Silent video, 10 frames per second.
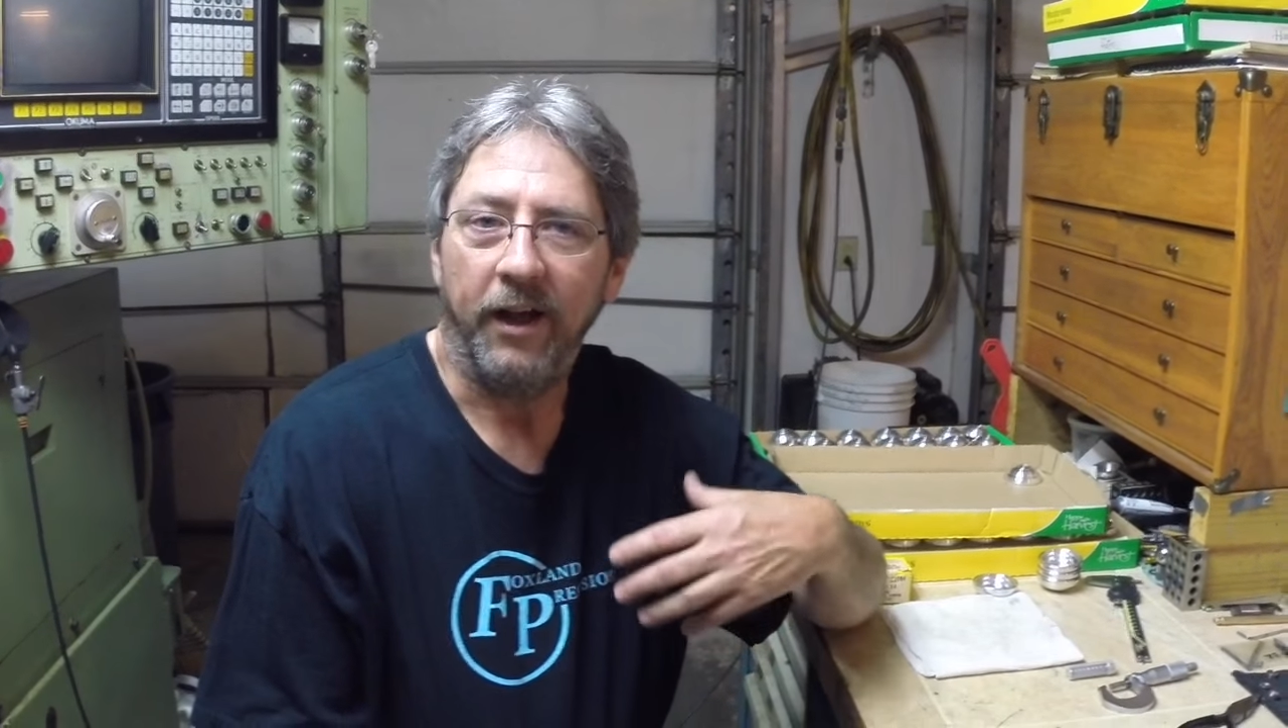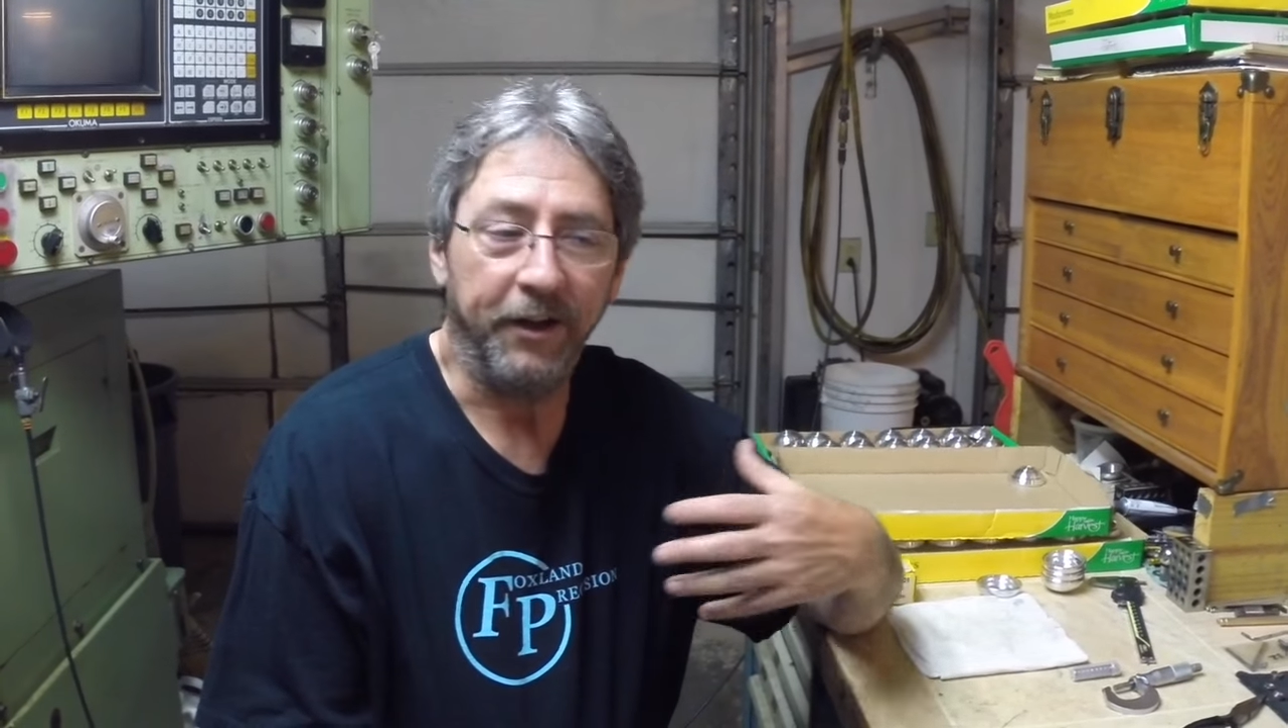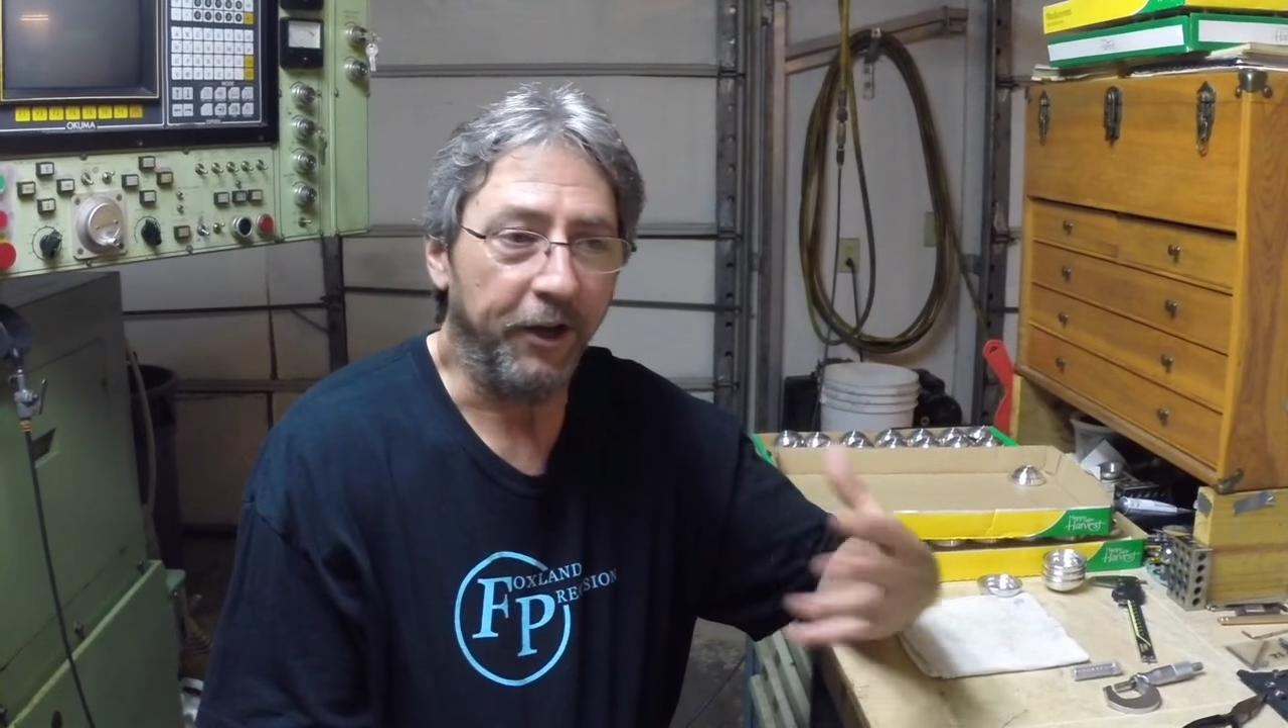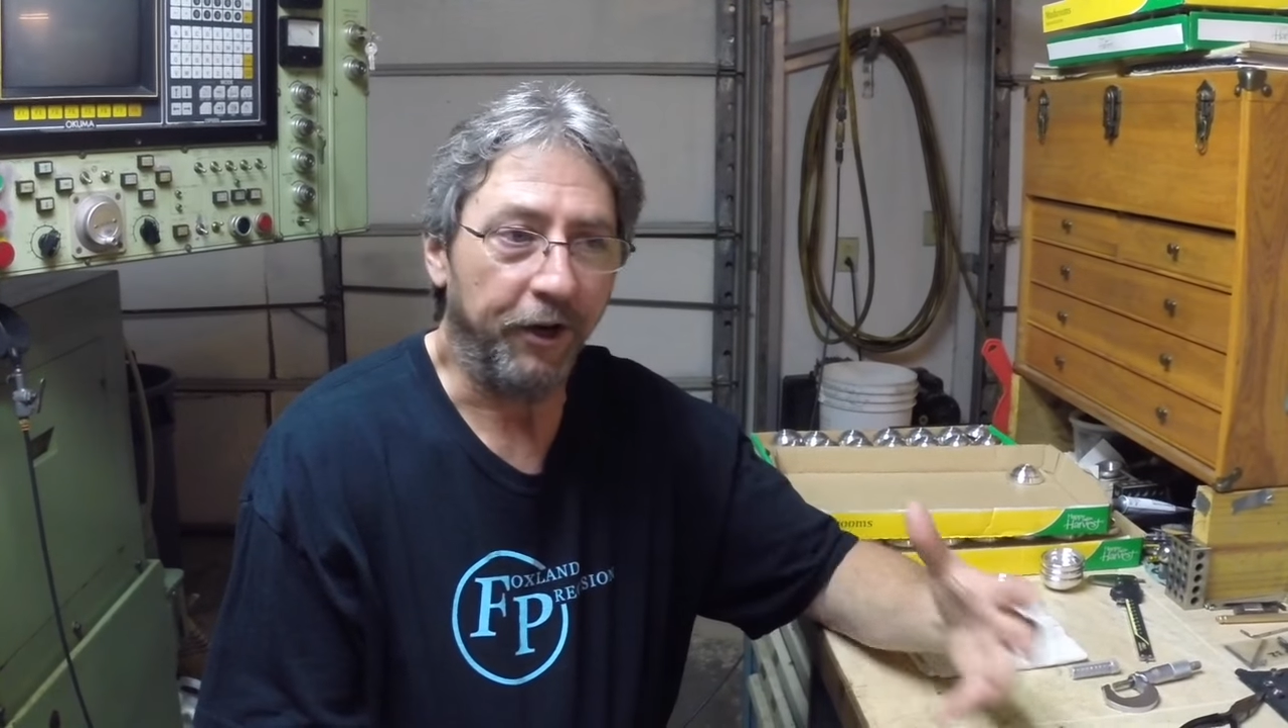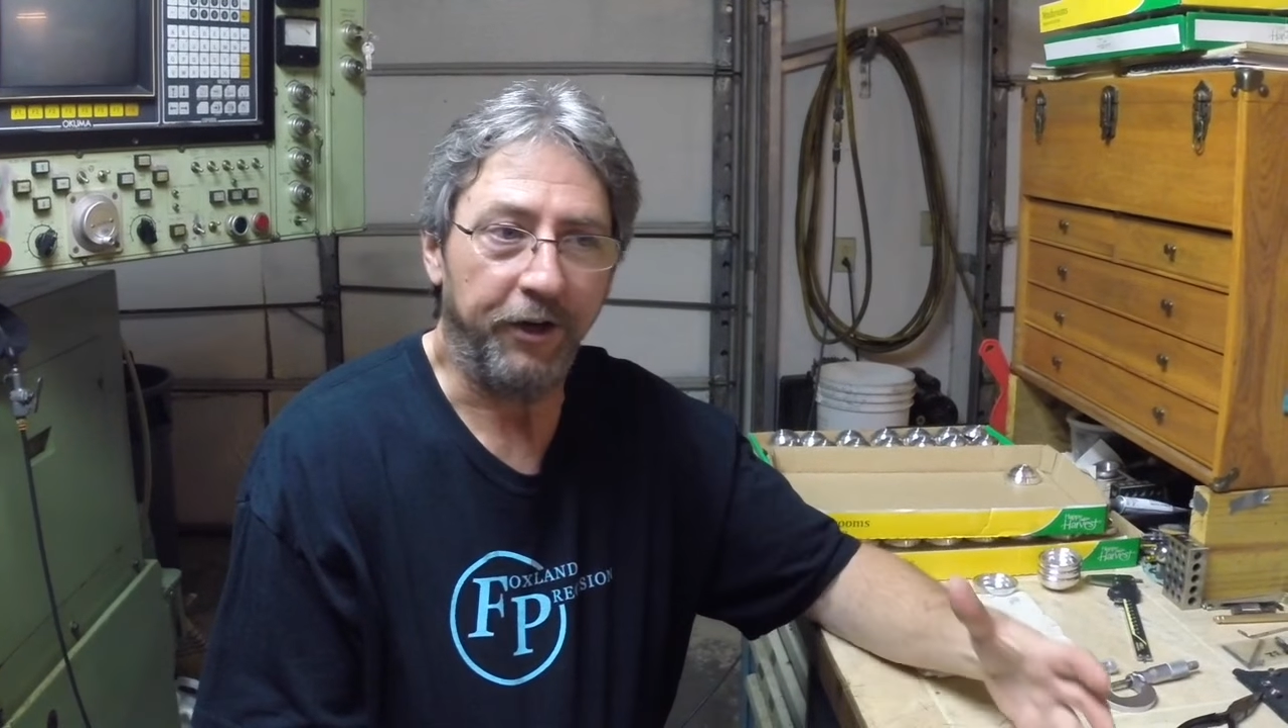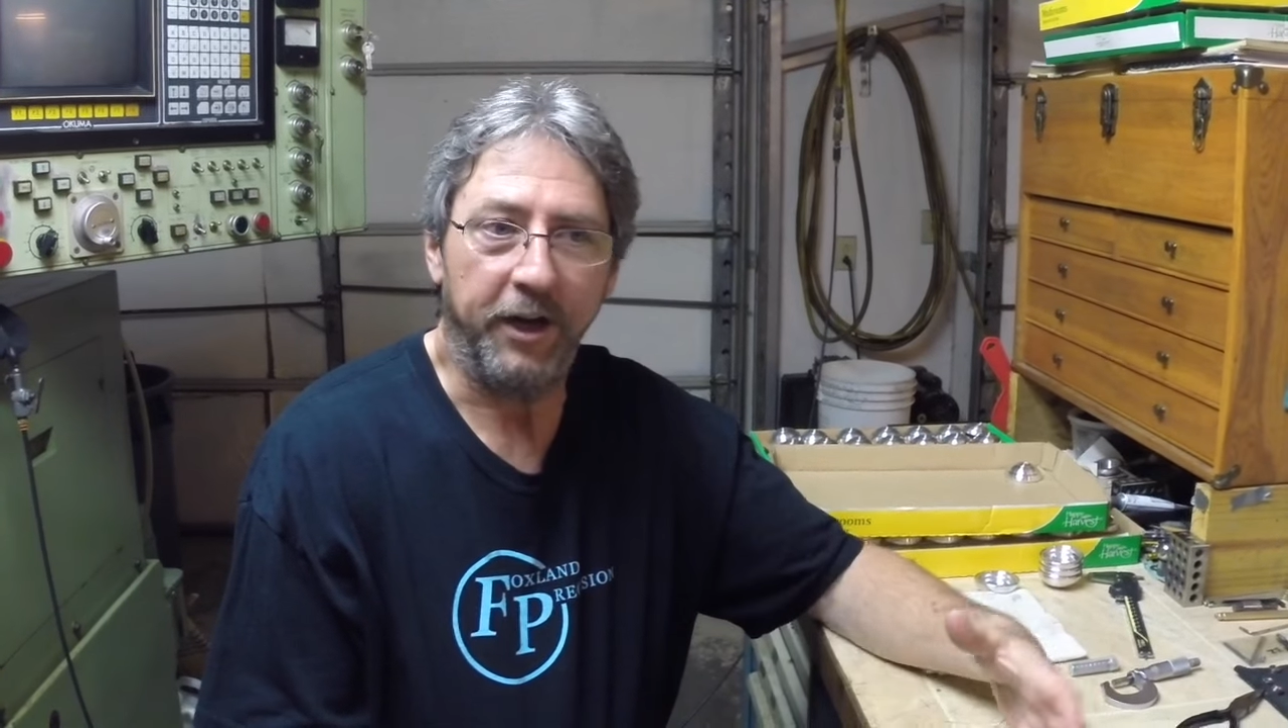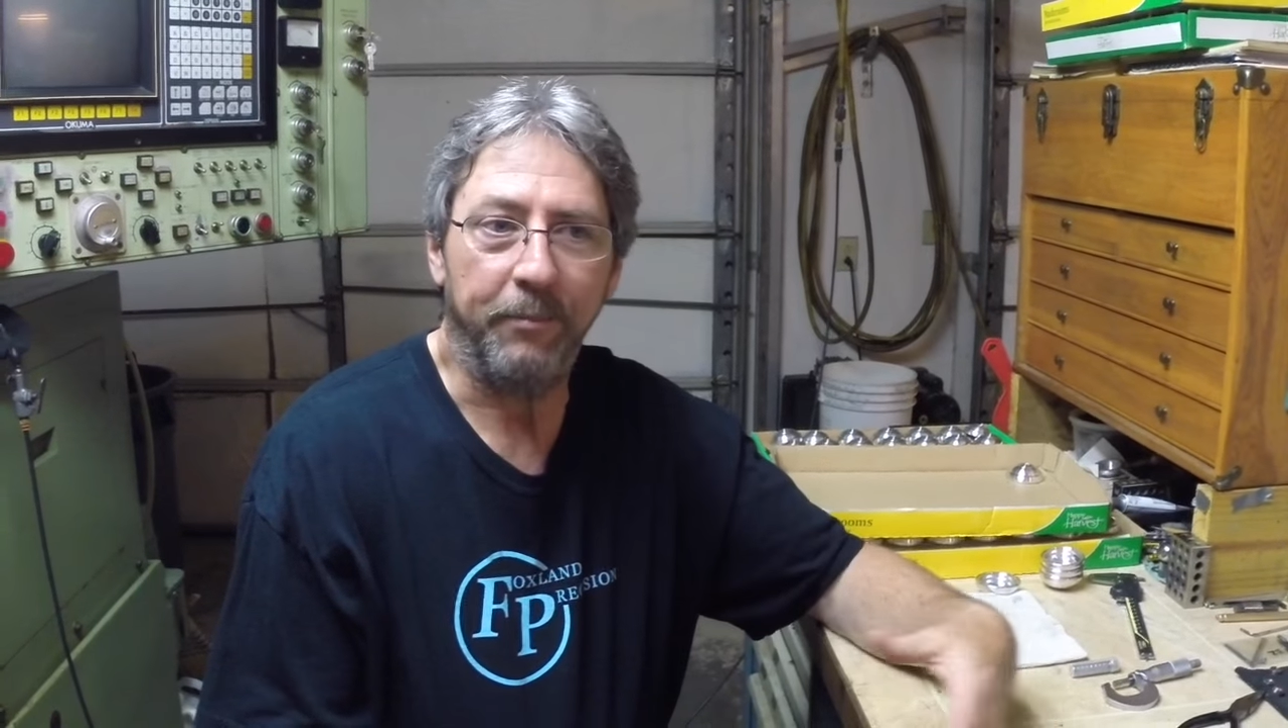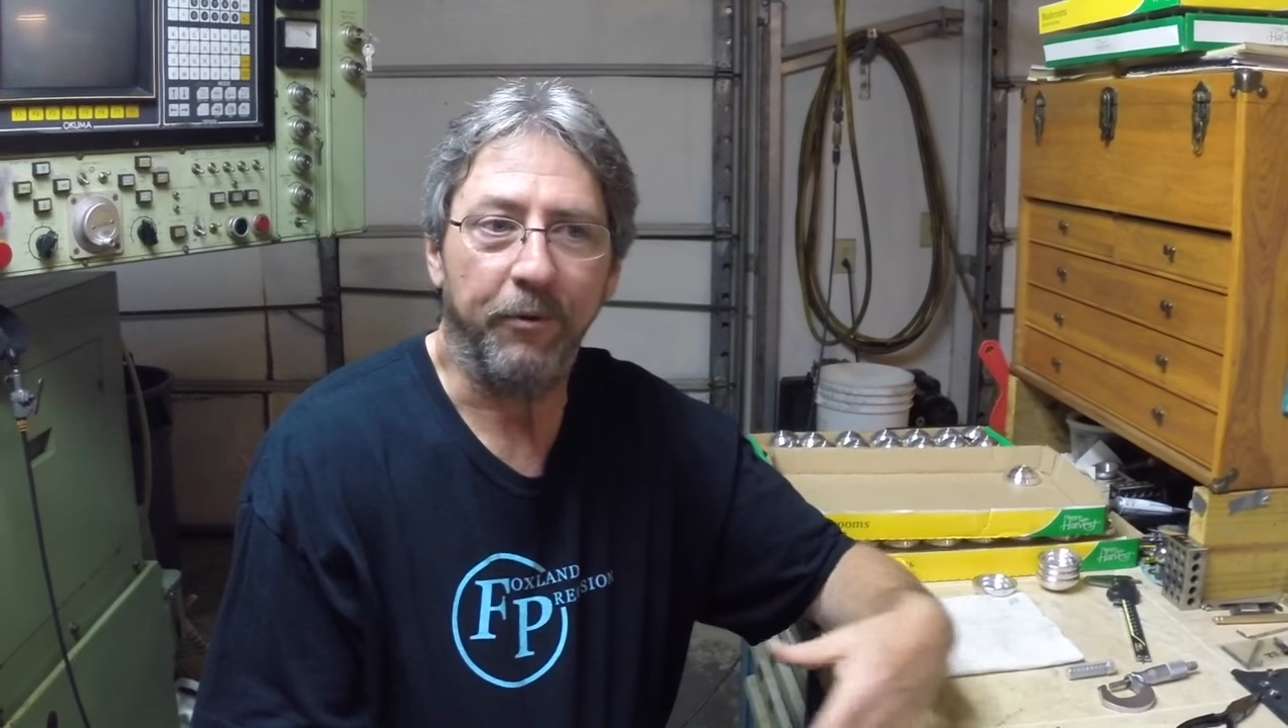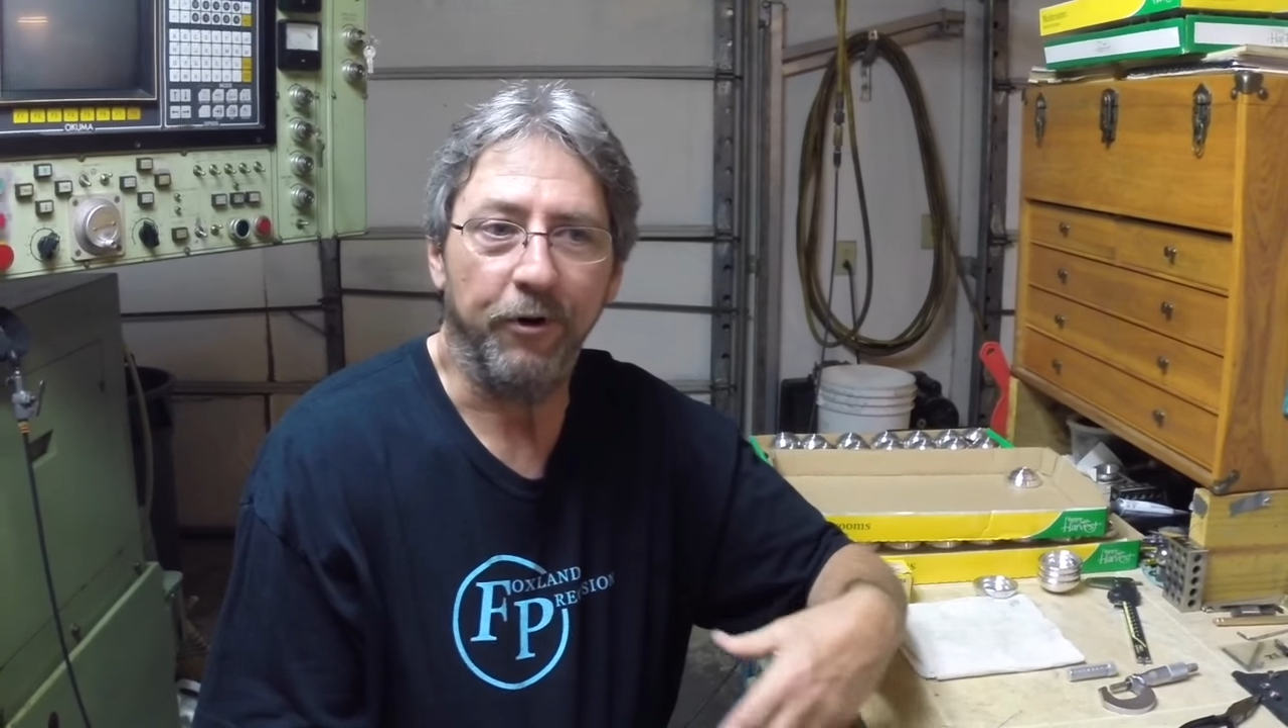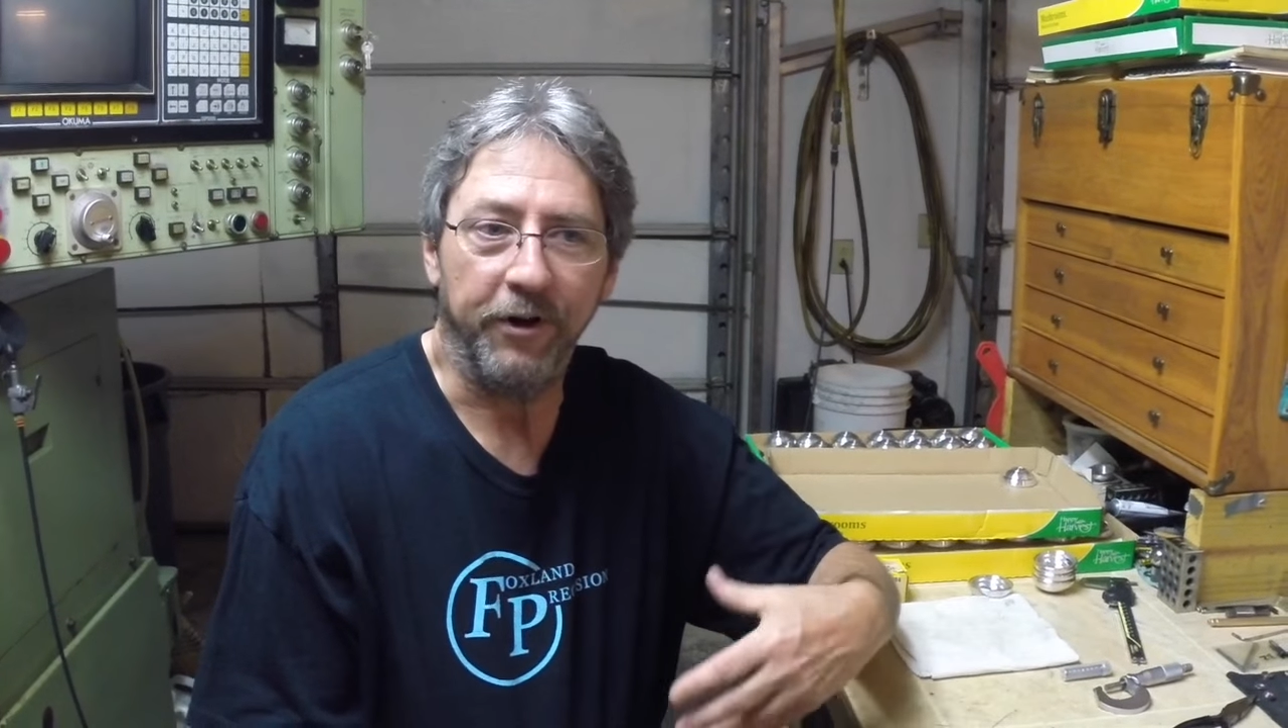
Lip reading: I dug deeper